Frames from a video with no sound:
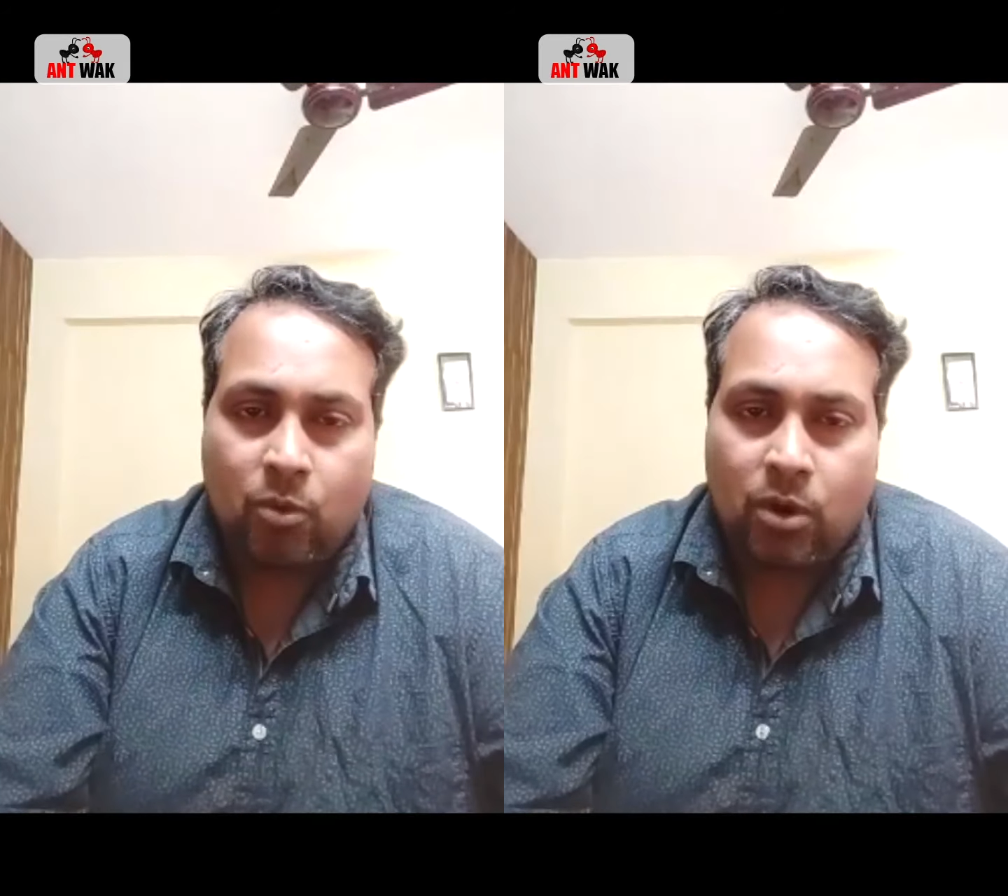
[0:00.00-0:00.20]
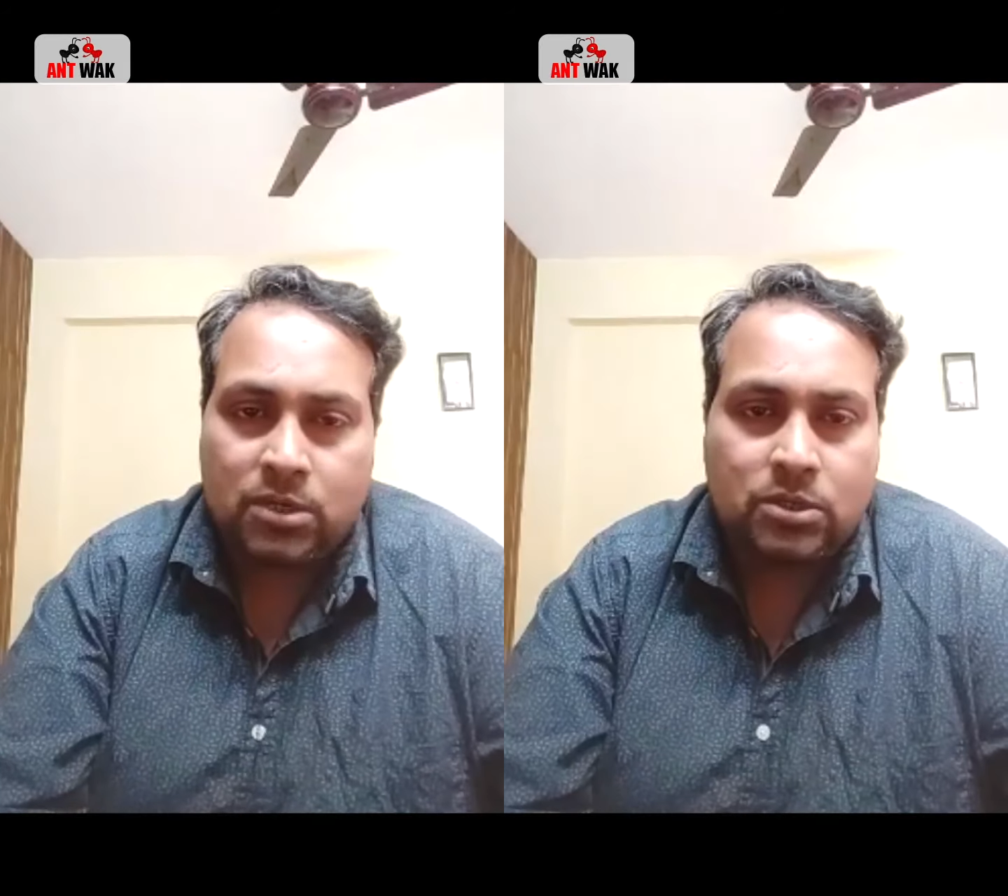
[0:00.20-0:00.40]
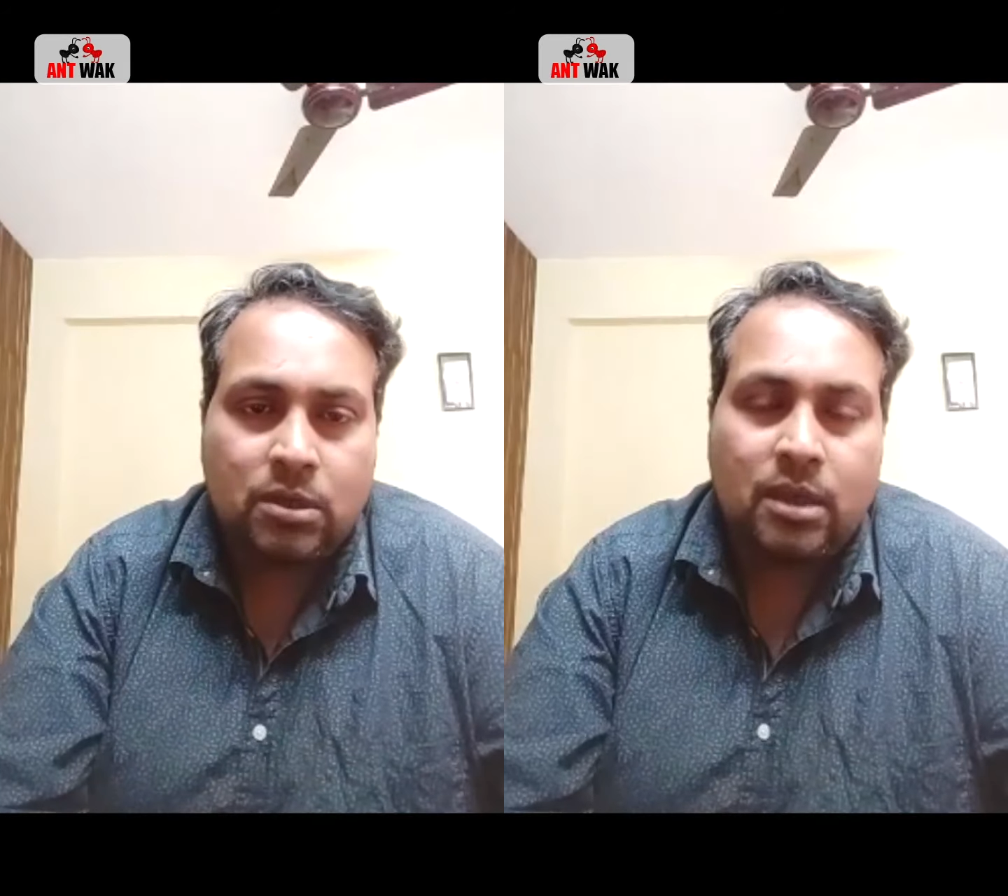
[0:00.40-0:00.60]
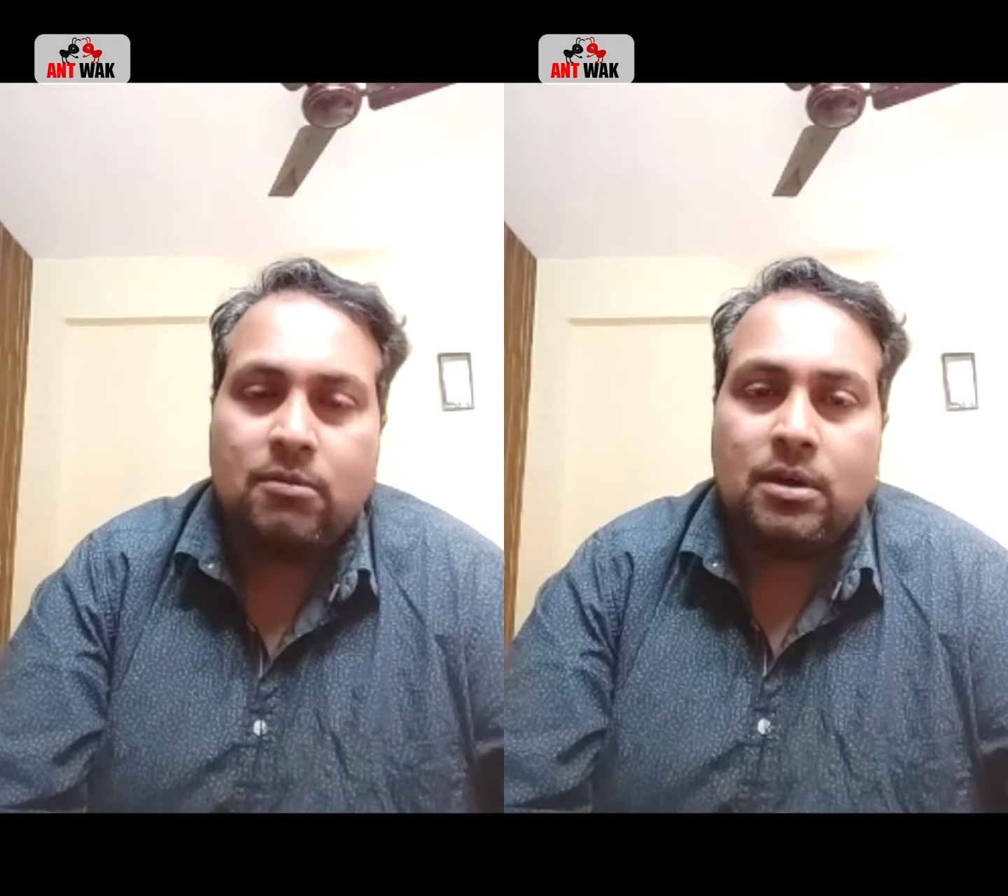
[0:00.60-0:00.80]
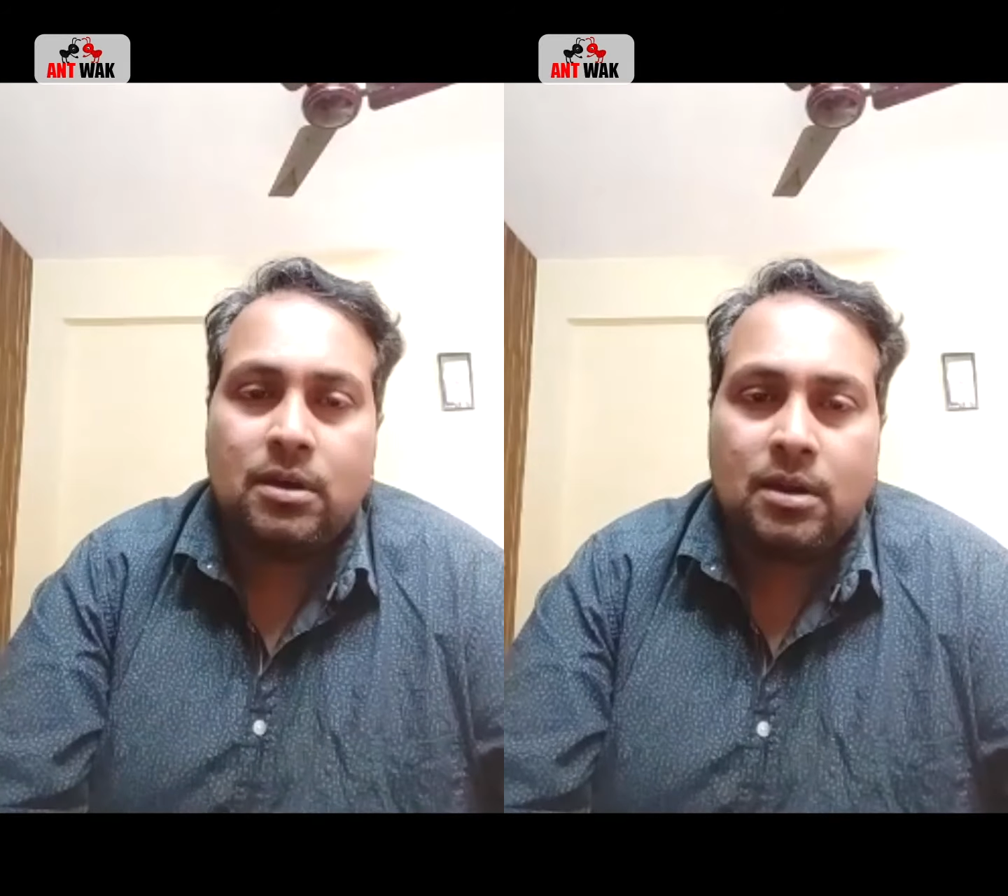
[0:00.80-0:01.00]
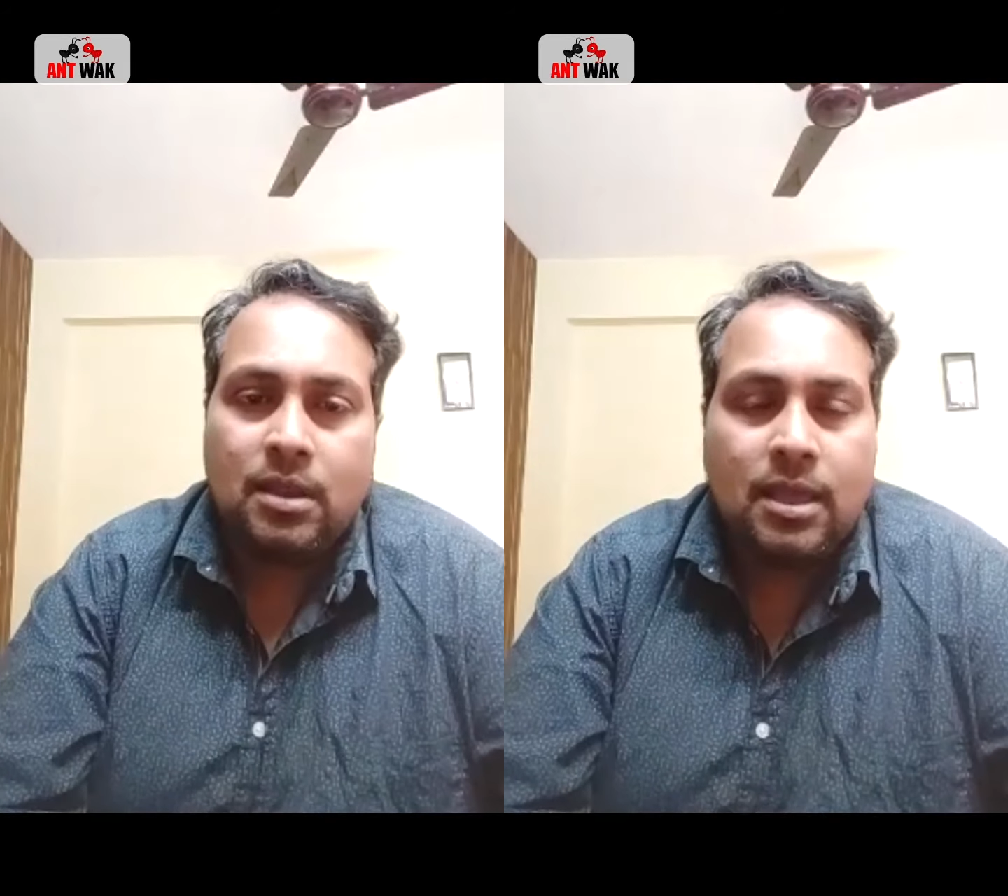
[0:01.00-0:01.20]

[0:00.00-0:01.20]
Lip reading: whatsoever,